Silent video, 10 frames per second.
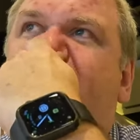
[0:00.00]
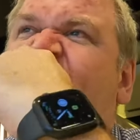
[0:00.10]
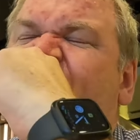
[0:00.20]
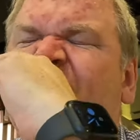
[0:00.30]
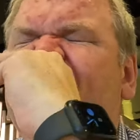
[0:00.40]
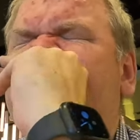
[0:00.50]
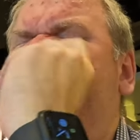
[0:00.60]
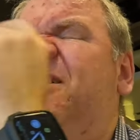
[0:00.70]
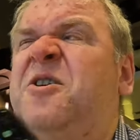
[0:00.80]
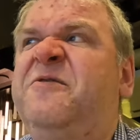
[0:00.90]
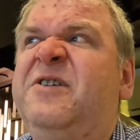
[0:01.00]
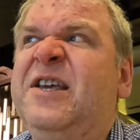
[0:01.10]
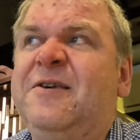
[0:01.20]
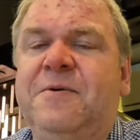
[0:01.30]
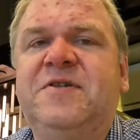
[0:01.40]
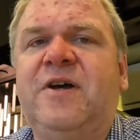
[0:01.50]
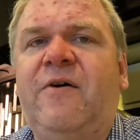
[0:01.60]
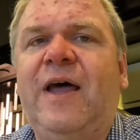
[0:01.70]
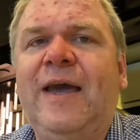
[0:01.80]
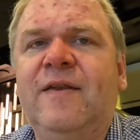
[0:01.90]
If you're going to go for anything with Star
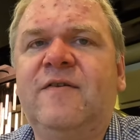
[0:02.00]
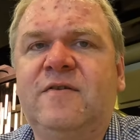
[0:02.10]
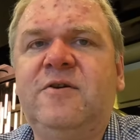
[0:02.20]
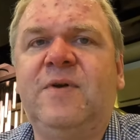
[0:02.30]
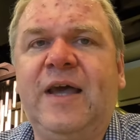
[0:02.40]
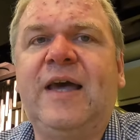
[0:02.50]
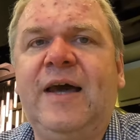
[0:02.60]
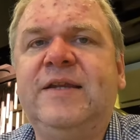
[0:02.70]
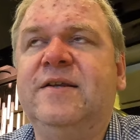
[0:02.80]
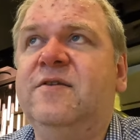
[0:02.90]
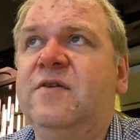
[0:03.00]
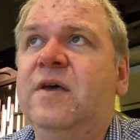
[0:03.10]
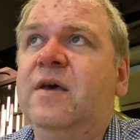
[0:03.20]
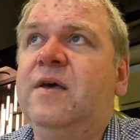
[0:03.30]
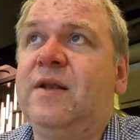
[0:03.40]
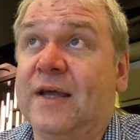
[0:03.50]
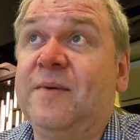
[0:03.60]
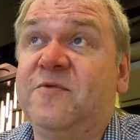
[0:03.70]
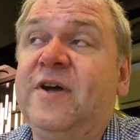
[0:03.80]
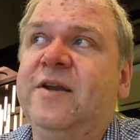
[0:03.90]
Alliance, do like I did, like
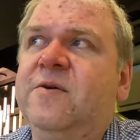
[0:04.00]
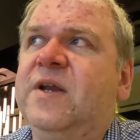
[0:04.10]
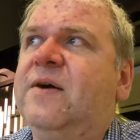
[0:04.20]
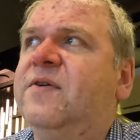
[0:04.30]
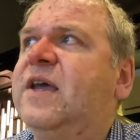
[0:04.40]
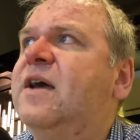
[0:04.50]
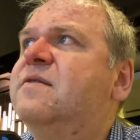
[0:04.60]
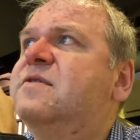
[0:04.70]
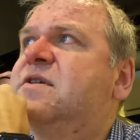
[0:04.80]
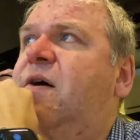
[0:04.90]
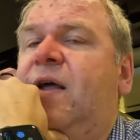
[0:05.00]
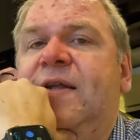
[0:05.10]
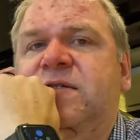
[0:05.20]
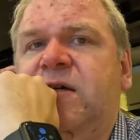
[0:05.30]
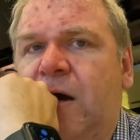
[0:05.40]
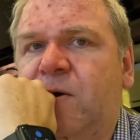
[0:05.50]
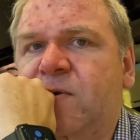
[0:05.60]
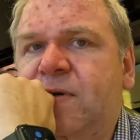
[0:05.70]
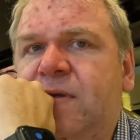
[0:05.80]
I'm trying to do now, and get Star Alliance Gold,